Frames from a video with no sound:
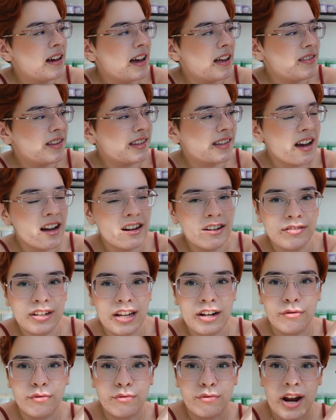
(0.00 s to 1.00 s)
and this kind of
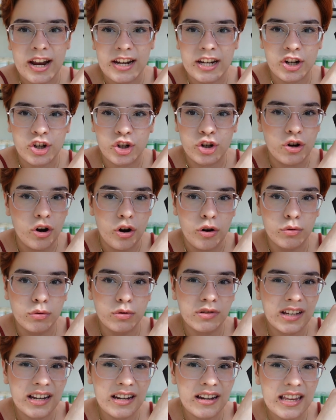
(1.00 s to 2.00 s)
like reddish
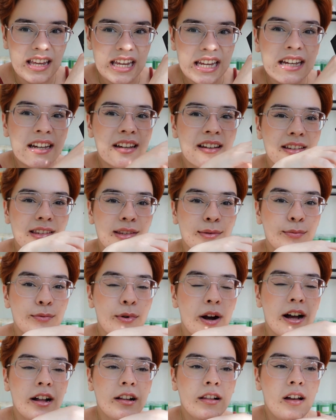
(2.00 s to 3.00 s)
gold in here as
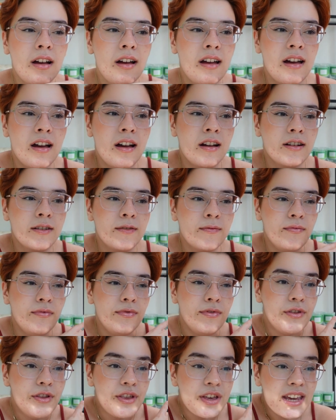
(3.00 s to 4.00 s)
well.
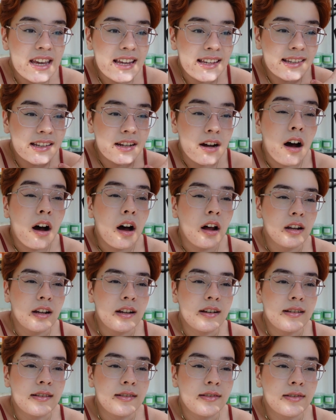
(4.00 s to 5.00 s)
These
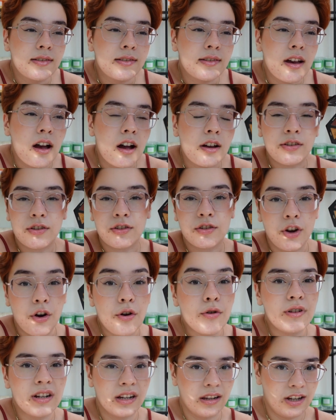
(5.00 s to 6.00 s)
colors are
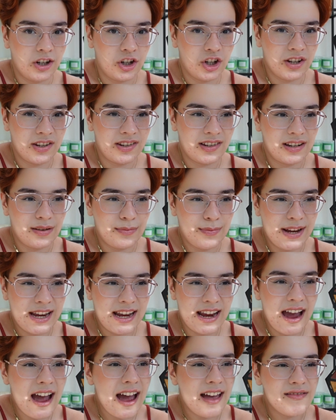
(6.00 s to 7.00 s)
so delicious to
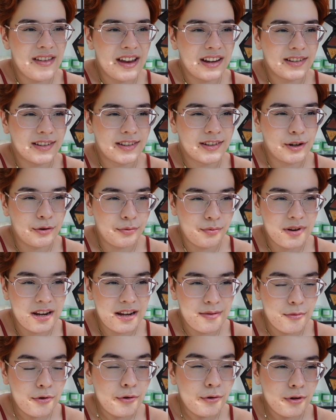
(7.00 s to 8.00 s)
me, and they
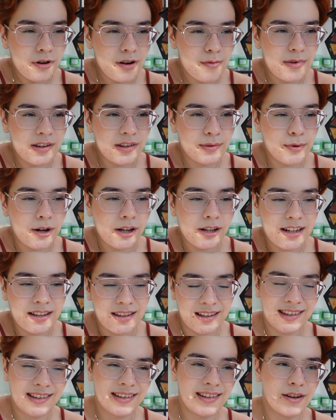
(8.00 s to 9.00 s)
scream autumn as well. Like,
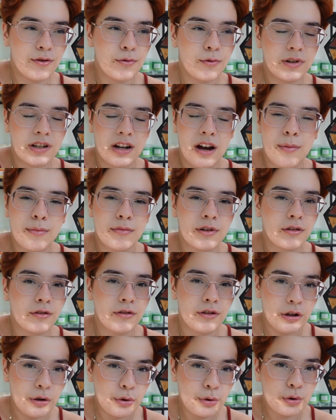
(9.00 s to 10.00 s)
this is an autumnal
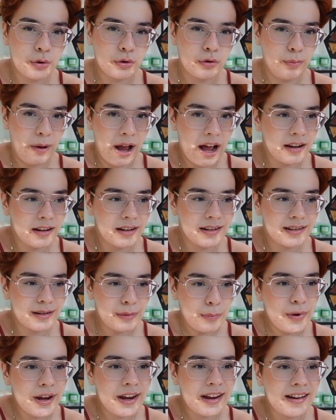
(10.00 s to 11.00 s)
neutral palette
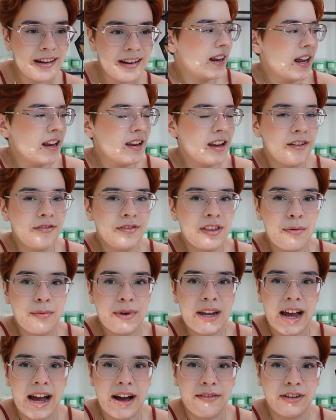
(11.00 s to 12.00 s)
to me. And I love that
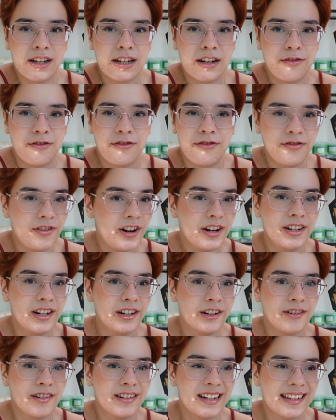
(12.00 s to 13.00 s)
we have like a fun
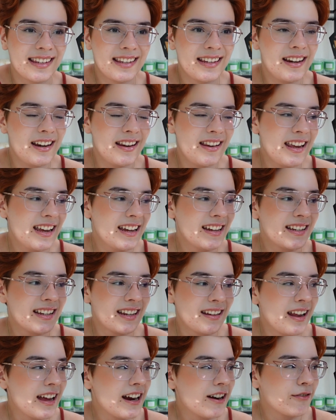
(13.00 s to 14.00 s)
iridescent in here
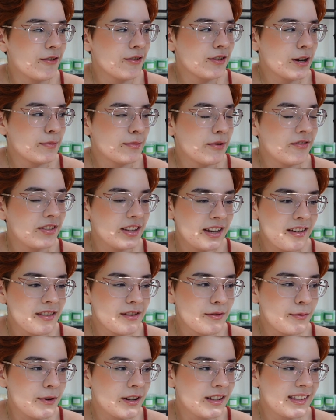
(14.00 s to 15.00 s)
to layer on top of the
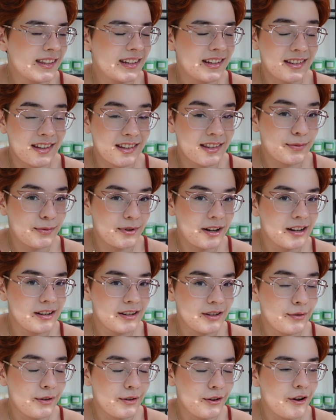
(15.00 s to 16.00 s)
other ones, because that's what I
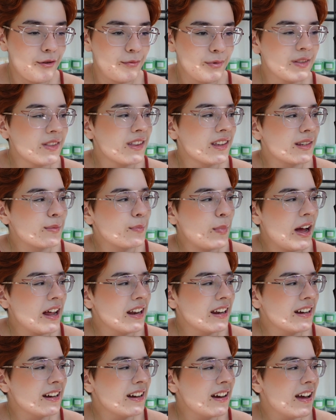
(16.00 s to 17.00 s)
do a lot with this
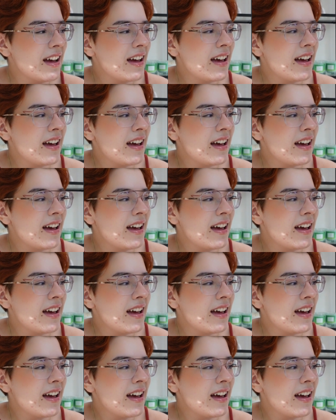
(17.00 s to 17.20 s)
palette.